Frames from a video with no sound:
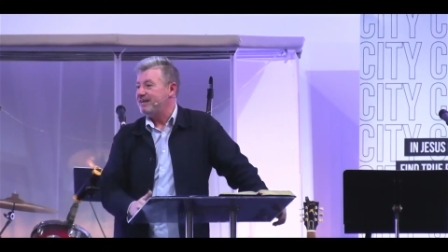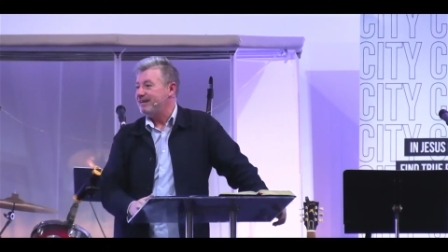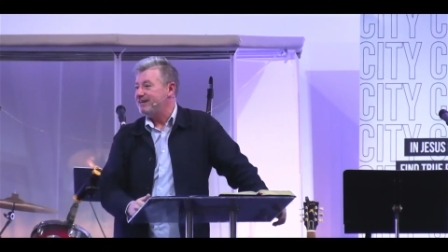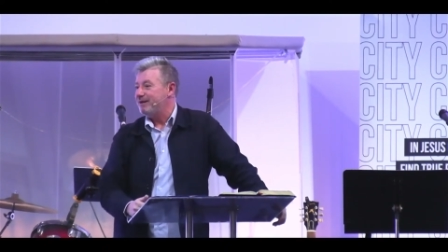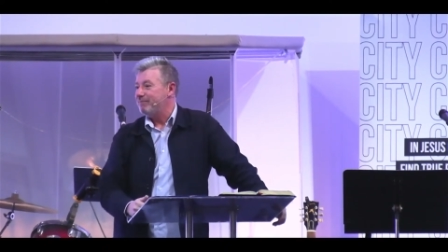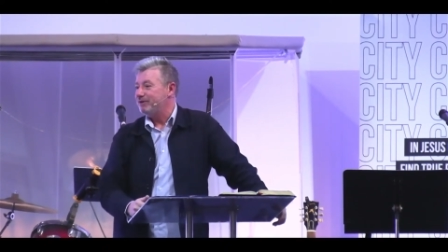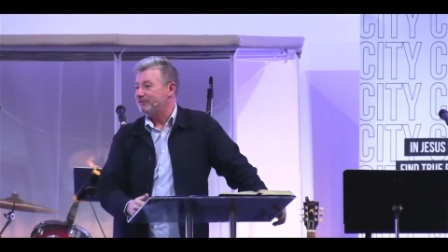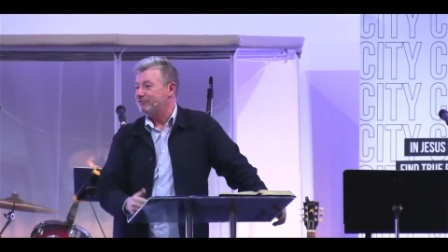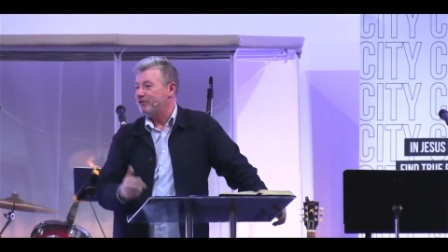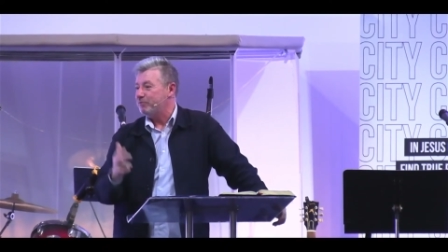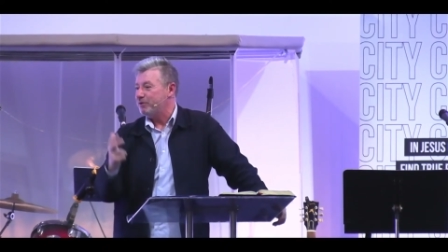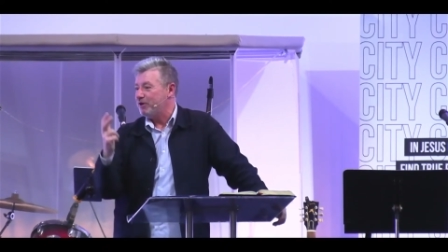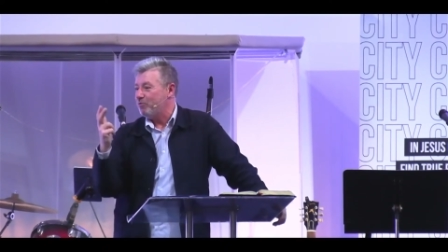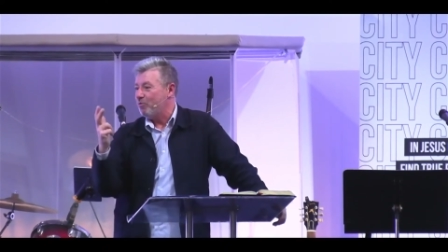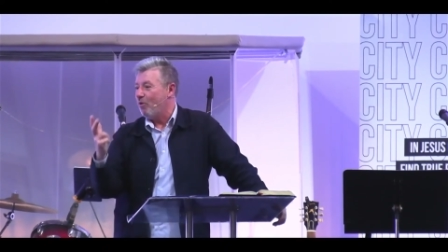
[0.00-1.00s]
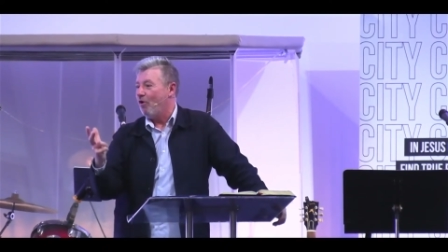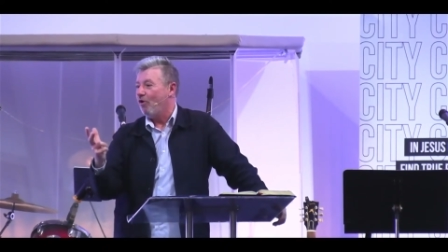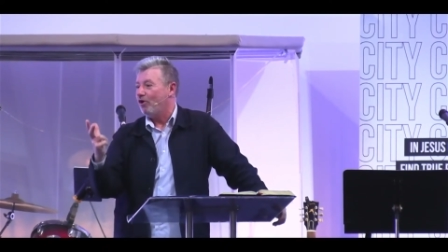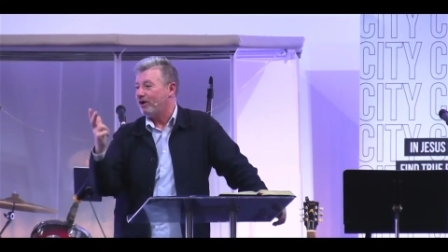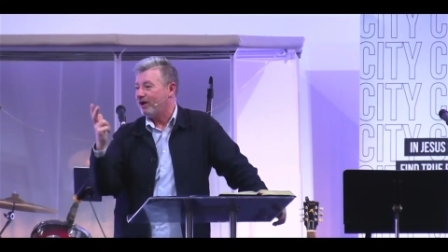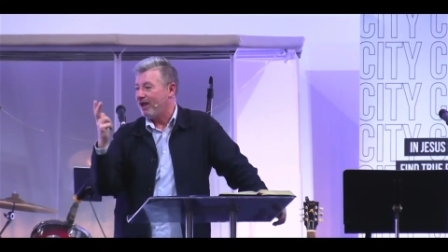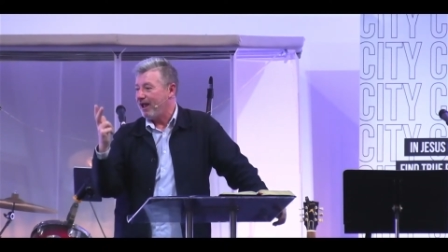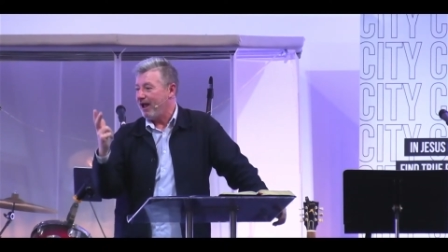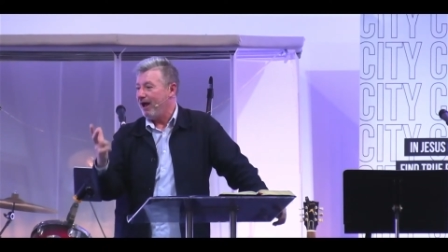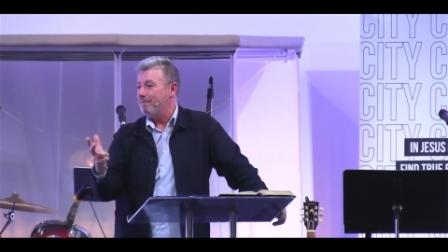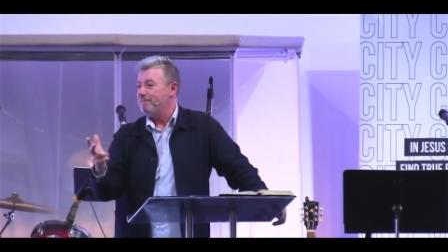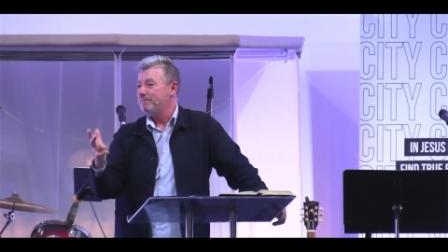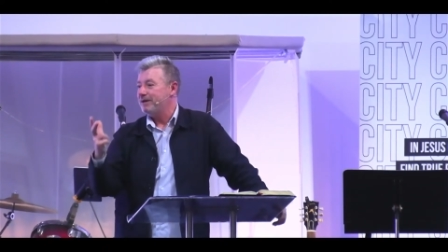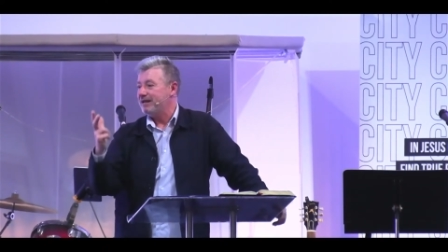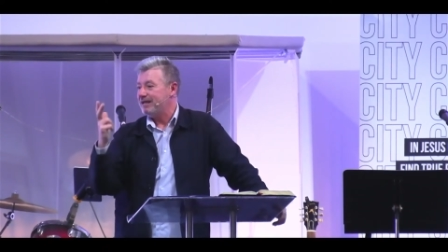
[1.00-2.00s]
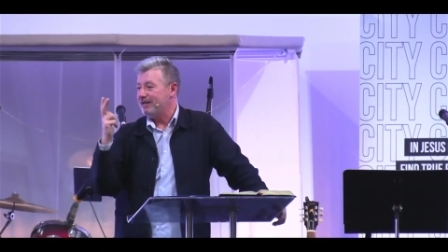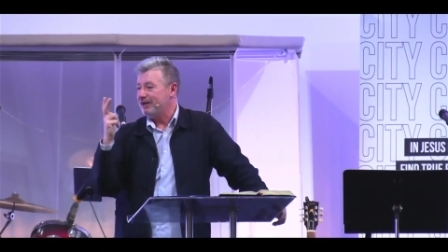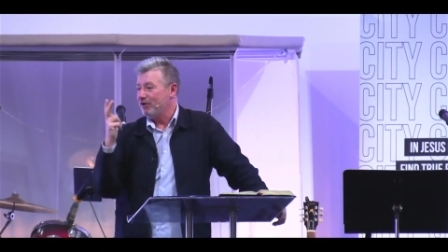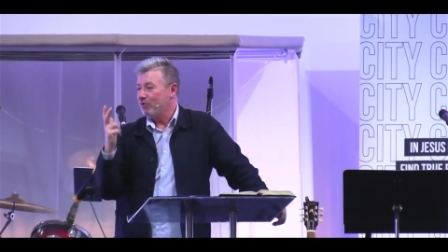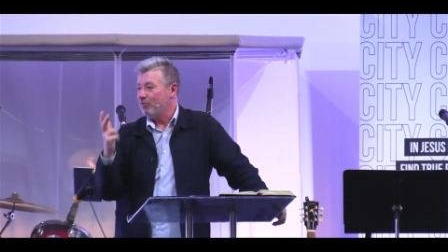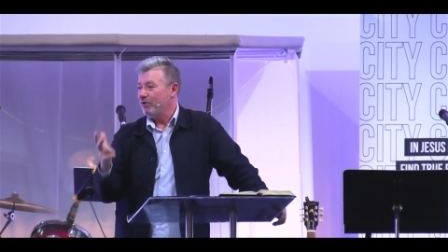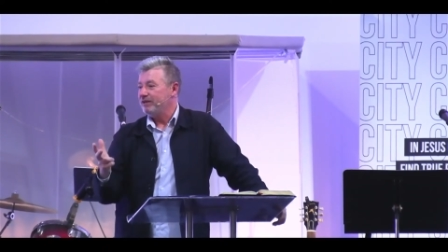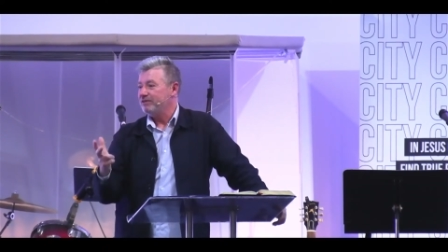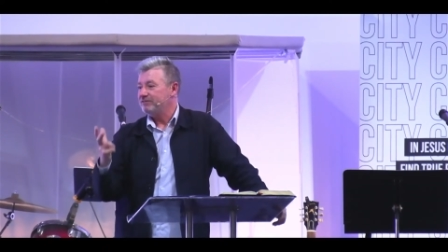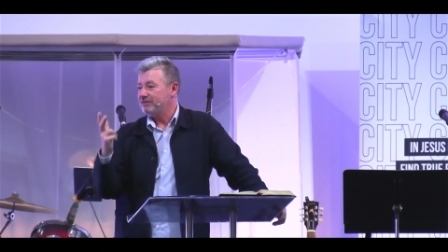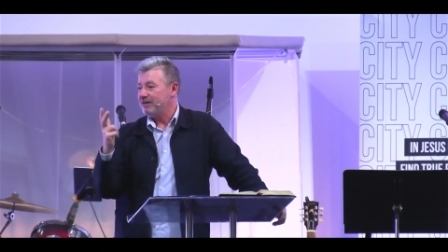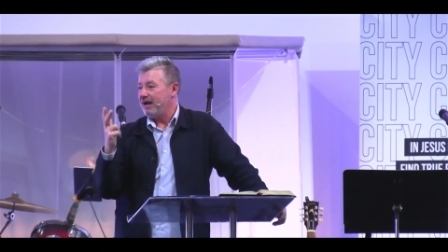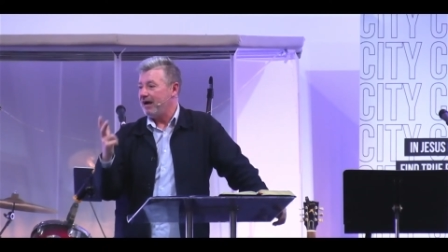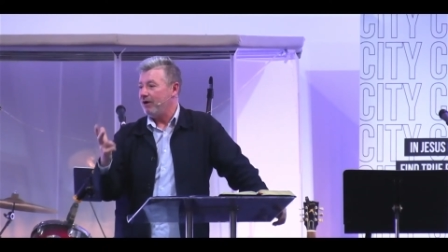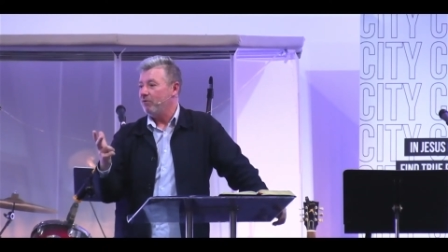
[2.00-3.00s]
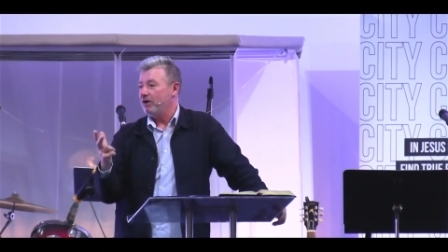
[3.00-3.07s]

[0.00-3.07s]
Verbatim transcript: And number three, we walk humbly with our